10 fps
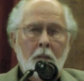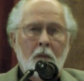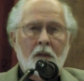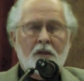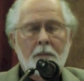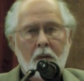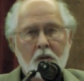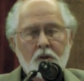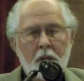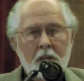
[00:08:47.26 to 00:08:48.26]
When I say
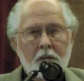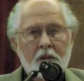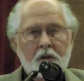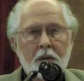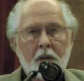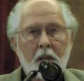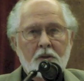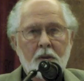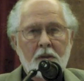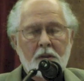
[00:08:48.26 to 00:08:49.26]
marginalized Christian
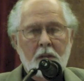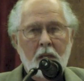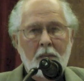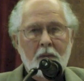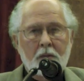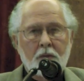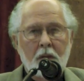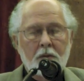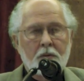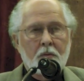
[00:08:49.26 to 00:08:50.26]
cultures, I'm not
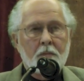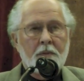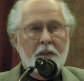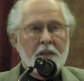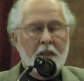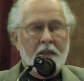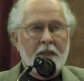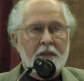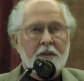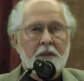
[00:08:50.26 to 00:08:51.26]
trying to belittle
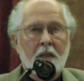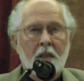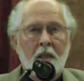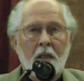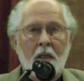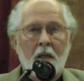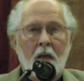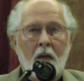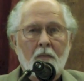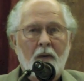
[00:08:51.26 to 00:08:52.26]
things.
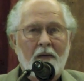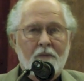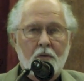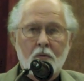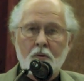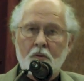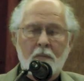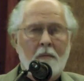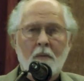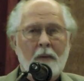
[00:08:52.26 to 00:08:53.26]
All we have to do is
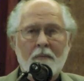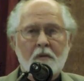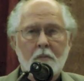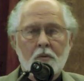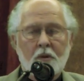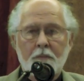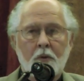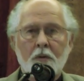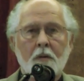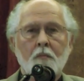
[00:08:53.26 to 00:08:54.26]
remember perhaps the most
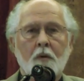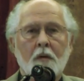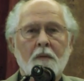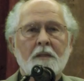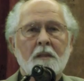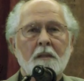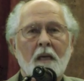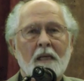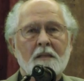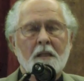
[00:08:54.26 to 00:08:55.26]
important work written in
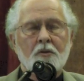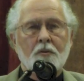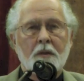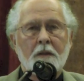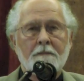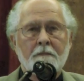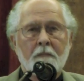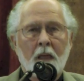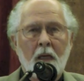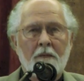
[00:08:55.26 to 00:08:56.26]
the last century,
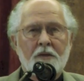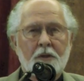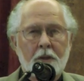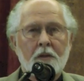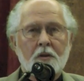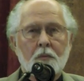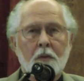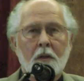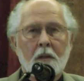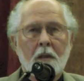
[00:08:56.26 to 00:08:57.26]
of serious
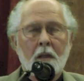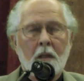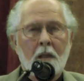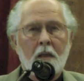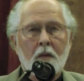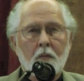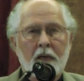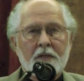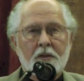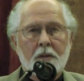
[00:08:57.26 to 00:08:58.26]
work in the
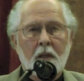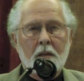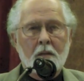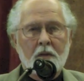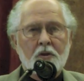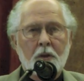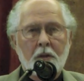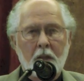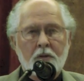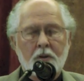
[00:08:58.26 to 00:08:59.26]
West on
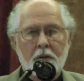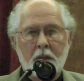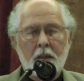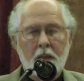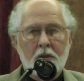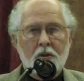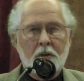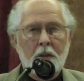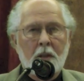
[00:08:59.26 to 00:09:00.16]
Christian culture in English,